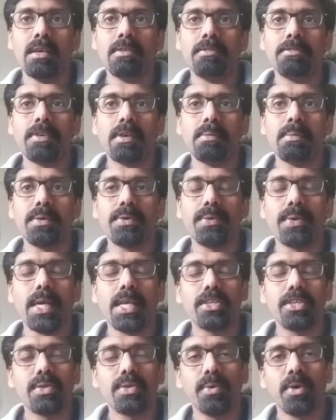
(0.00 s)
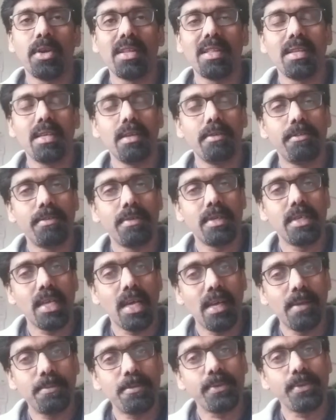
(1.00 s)
familiarized to what are the different
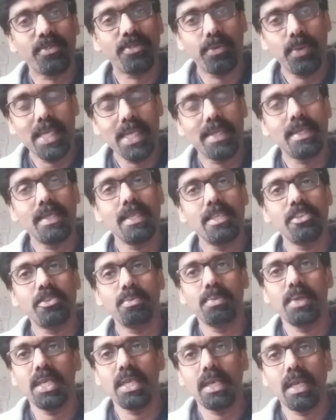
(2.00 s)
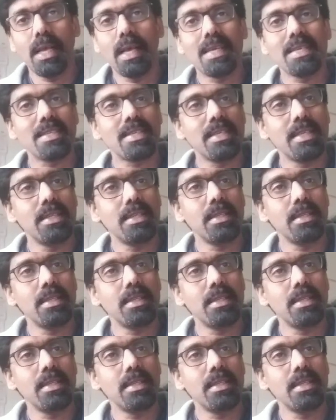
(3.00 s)
types of questions being asked